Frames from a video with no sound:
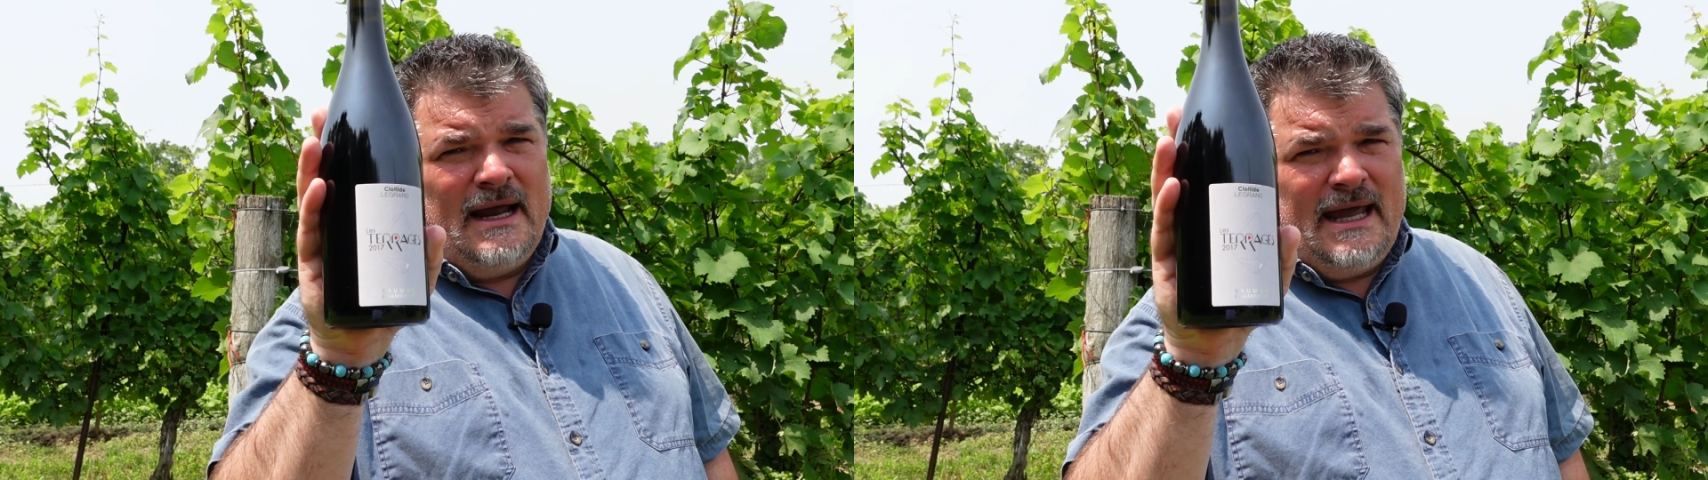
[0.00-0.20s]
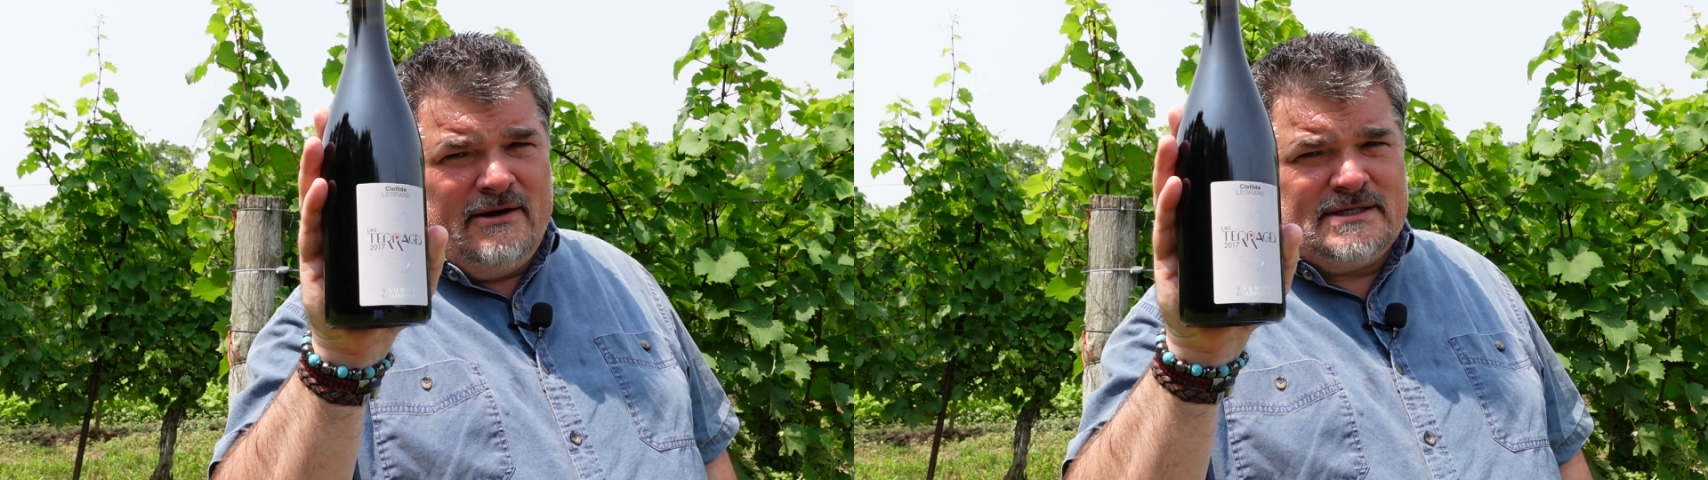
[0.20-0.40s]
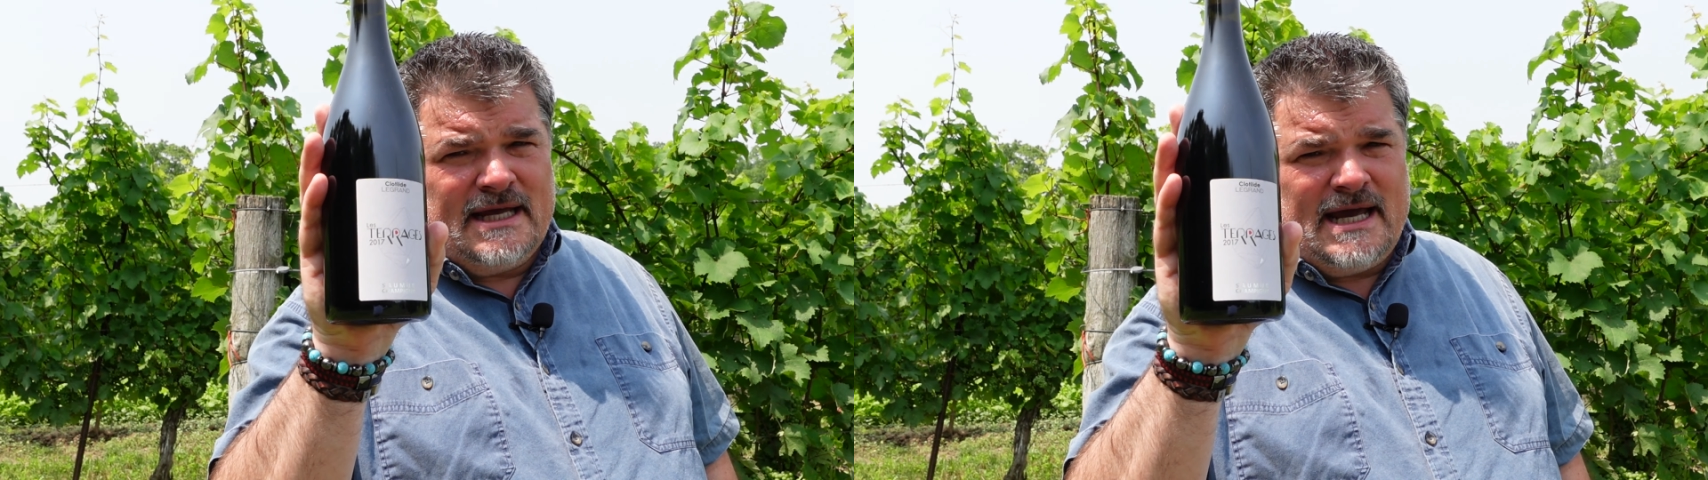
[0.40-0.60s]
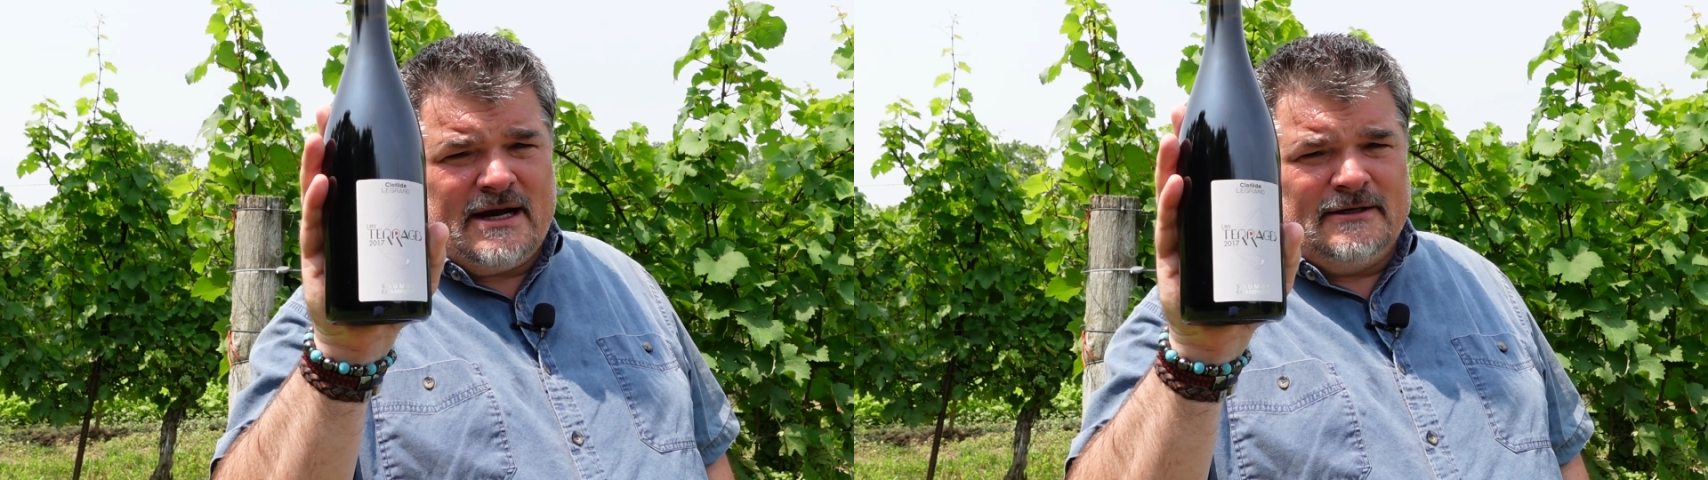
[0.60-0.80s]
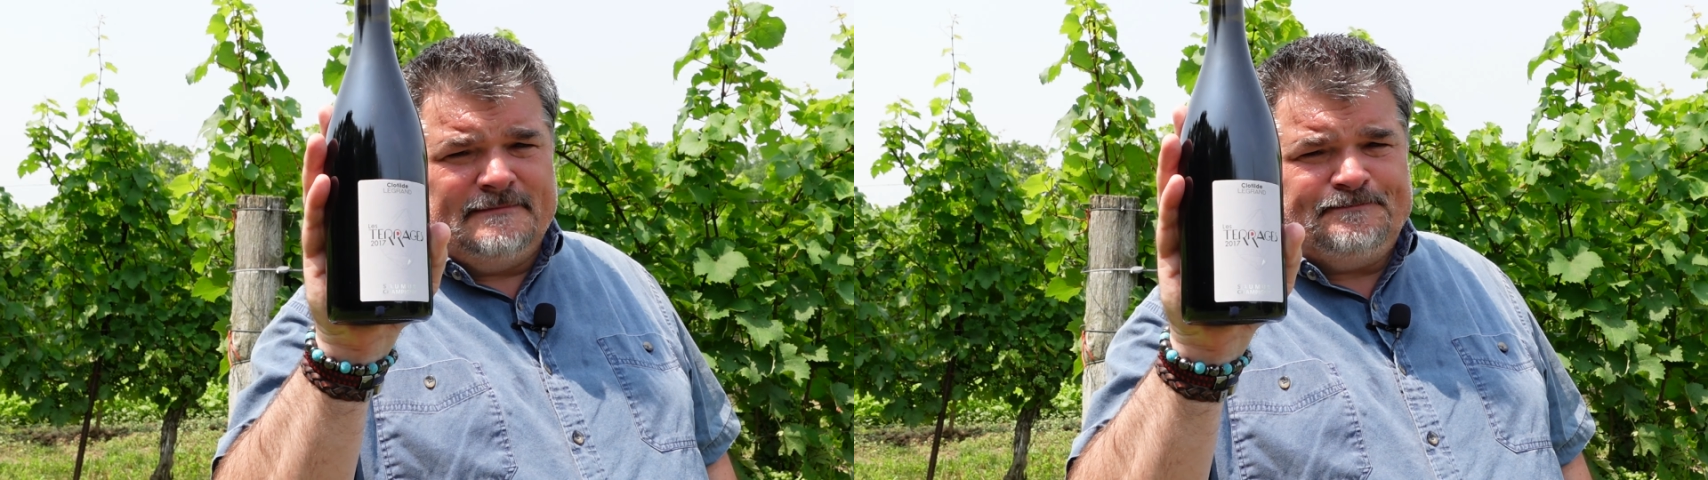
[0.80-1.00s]
Here's the
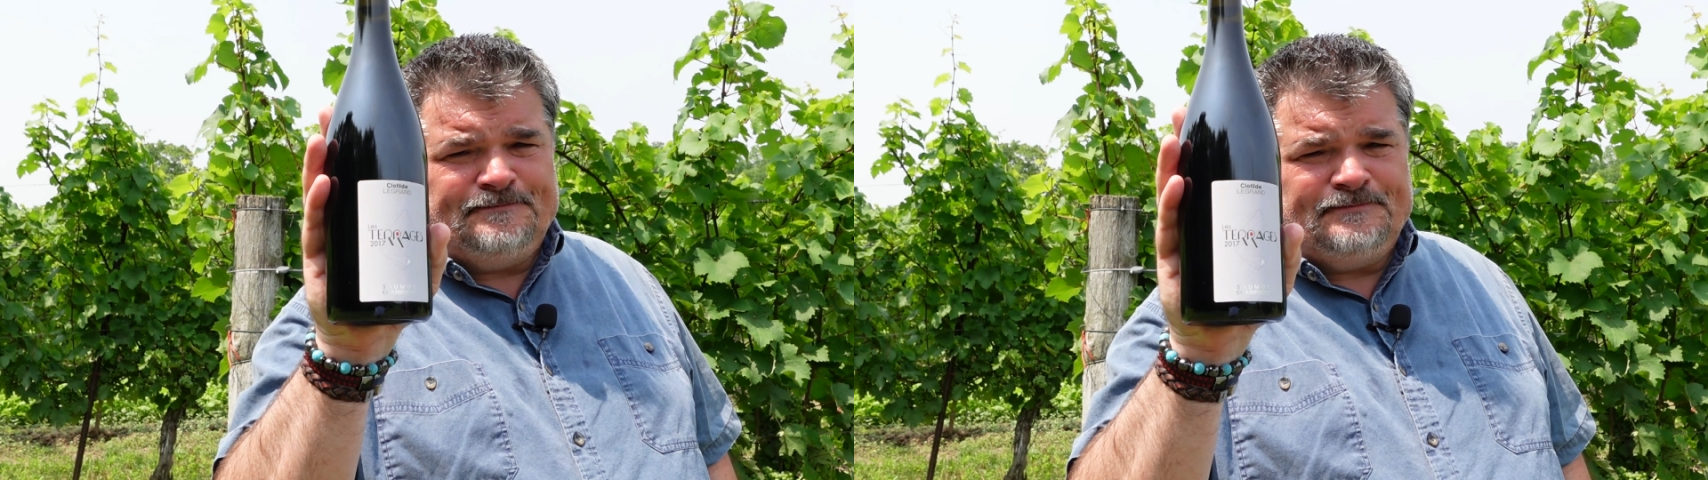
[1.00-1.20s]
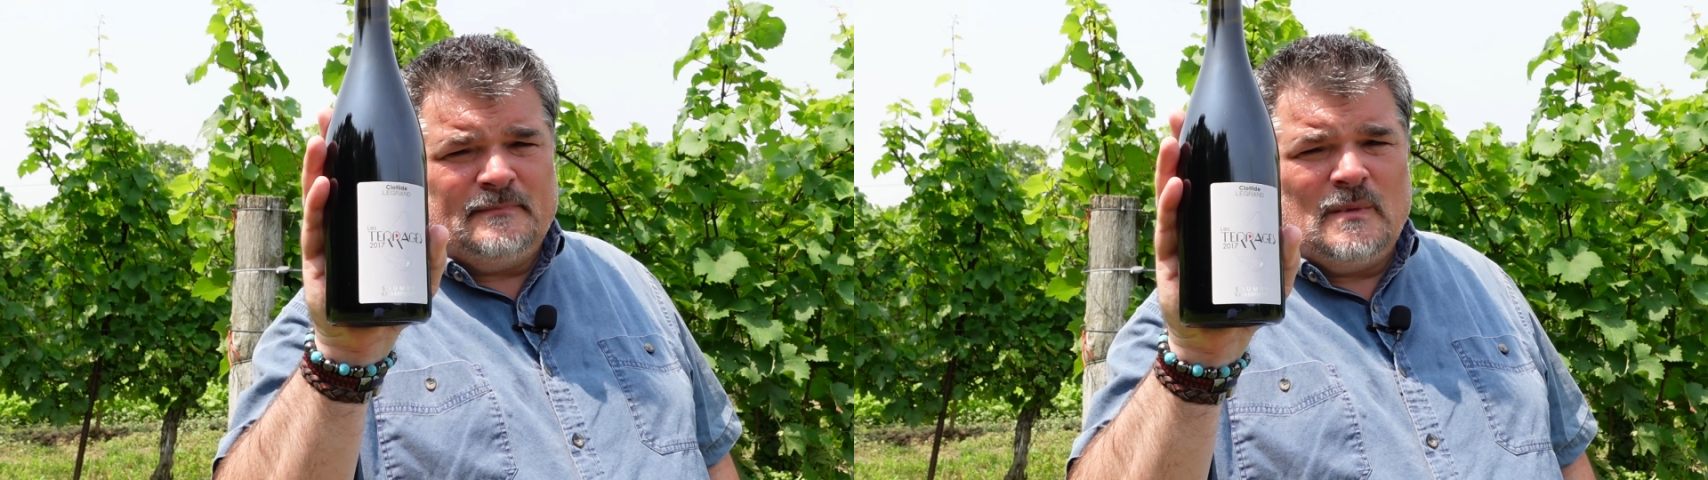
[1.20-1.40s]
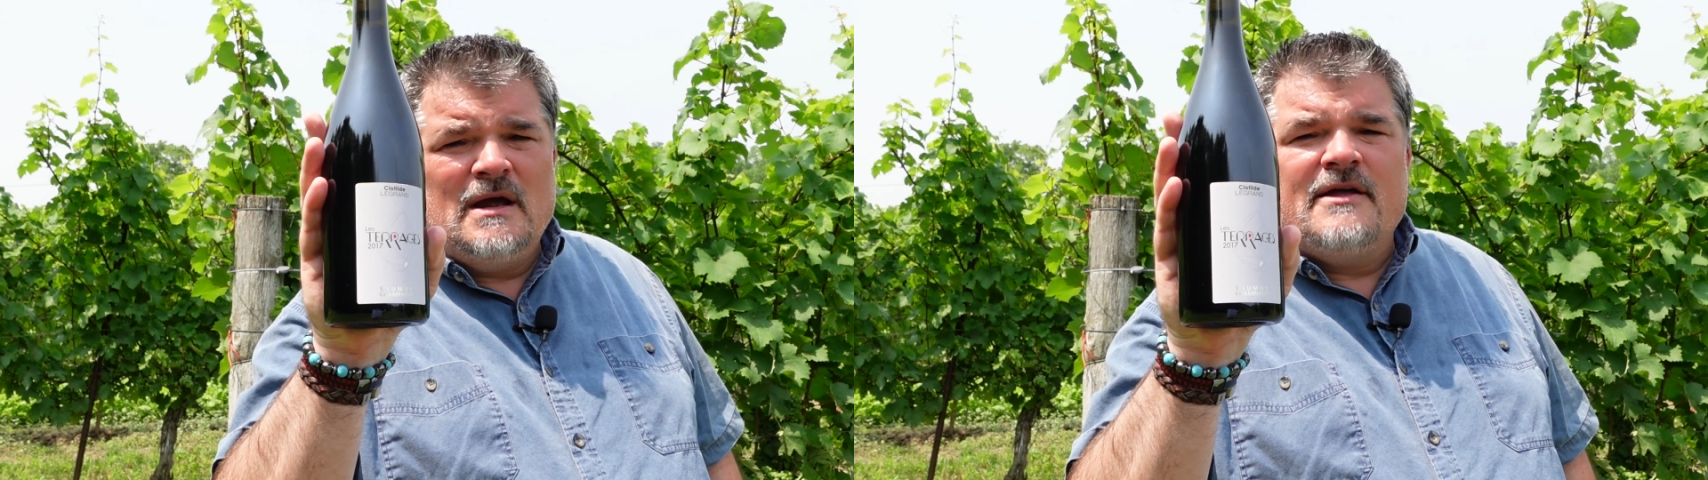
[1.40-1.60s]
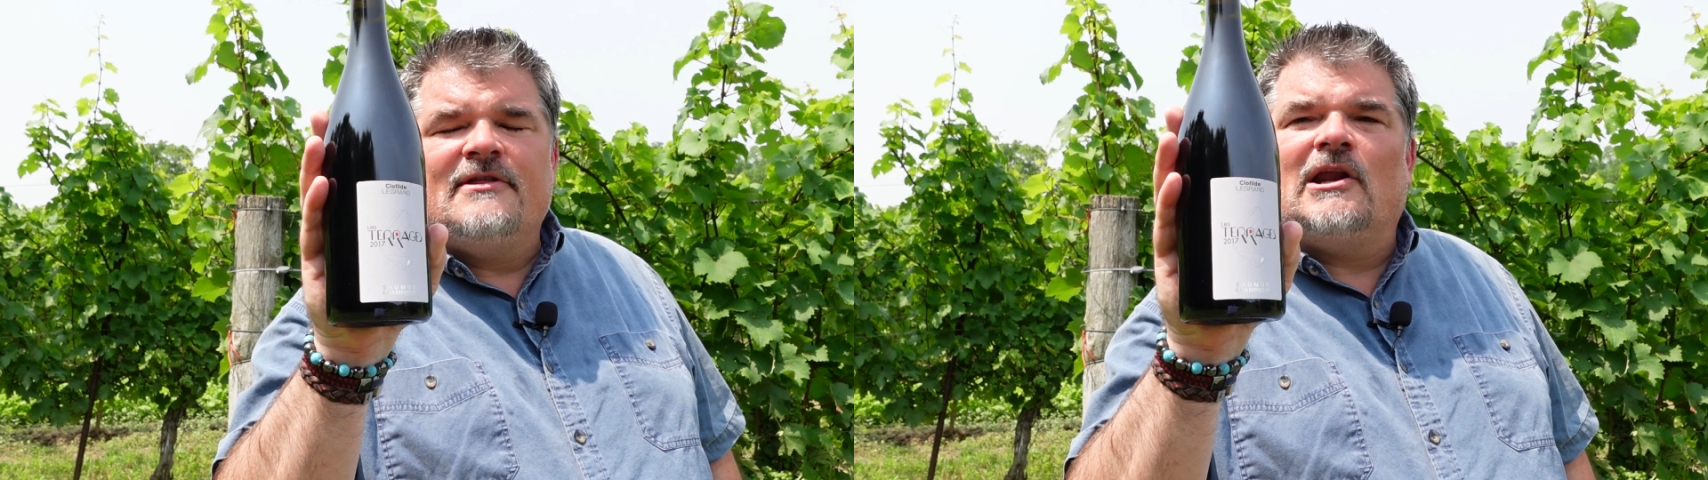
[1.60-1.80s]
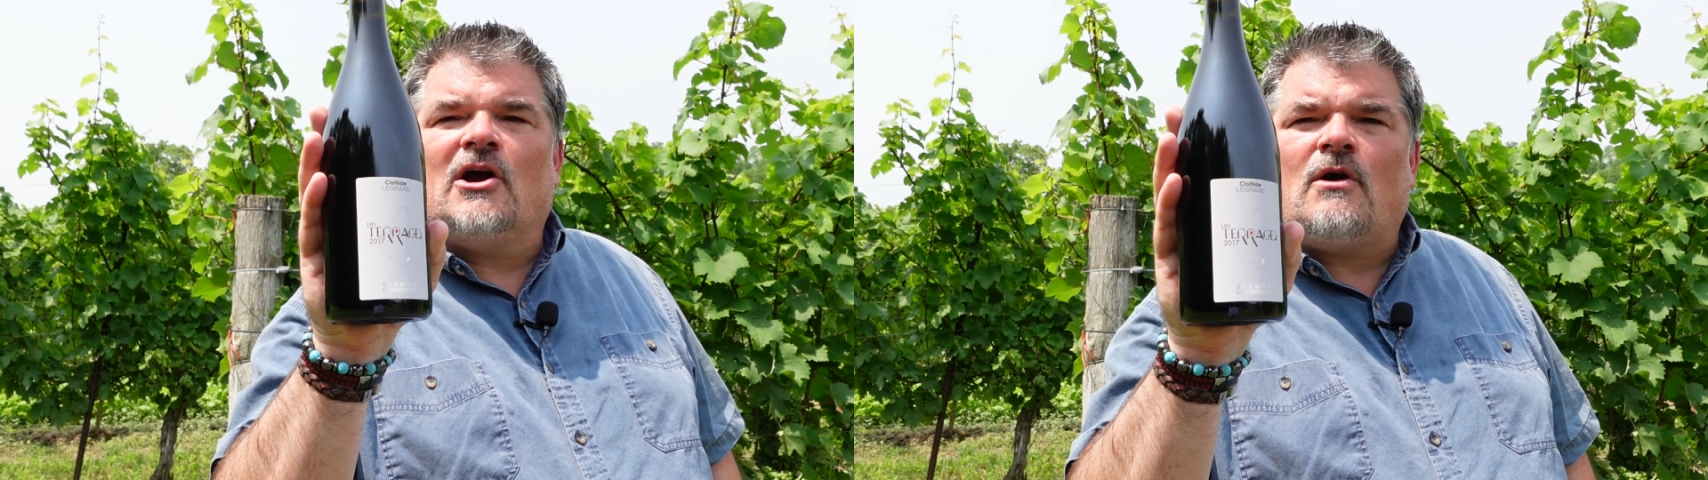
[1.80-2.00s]
kicker.
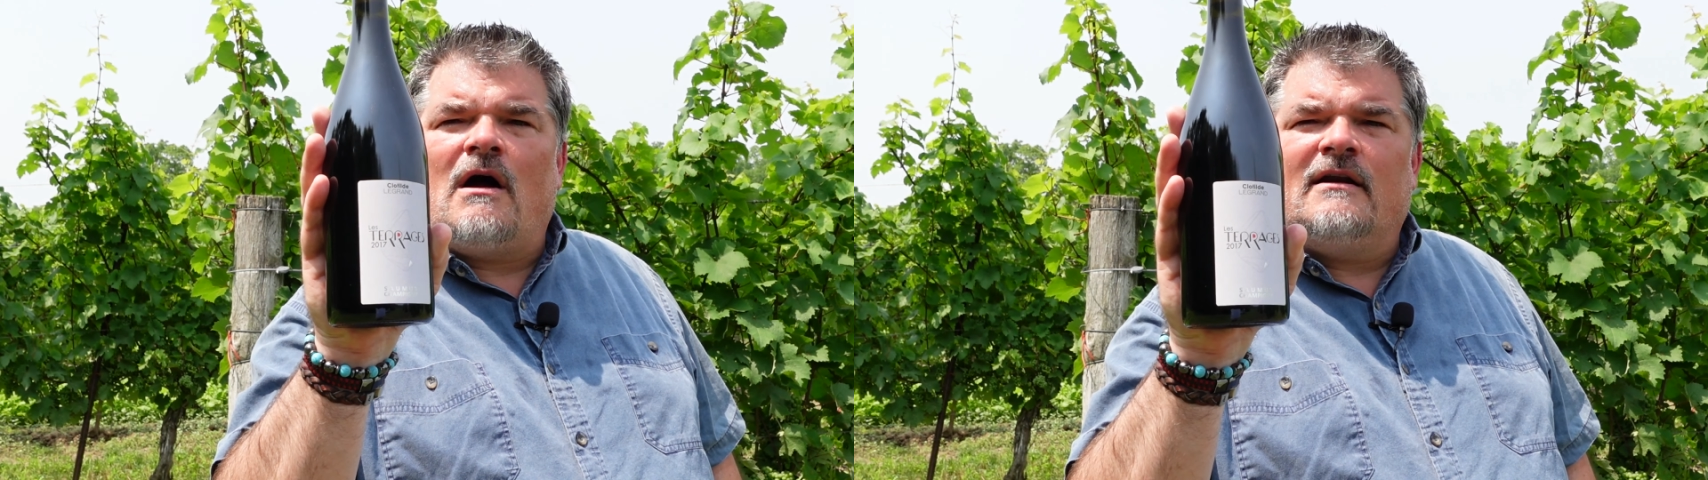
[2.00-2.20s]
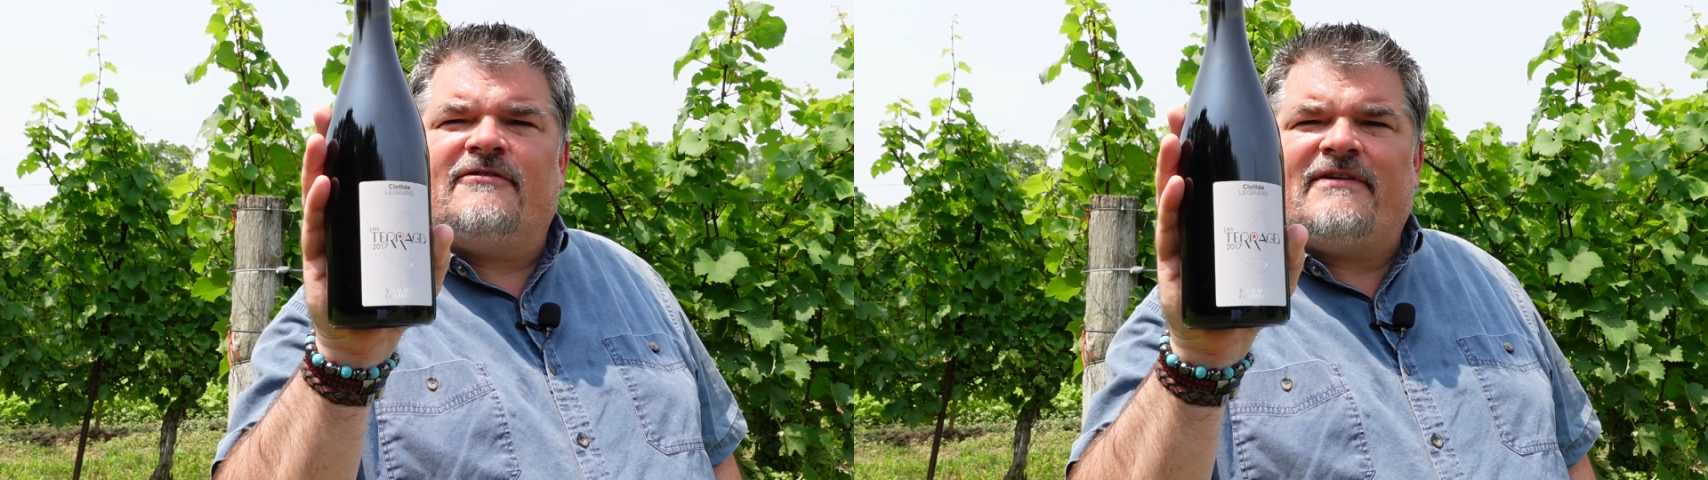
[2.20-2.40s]
The Legrand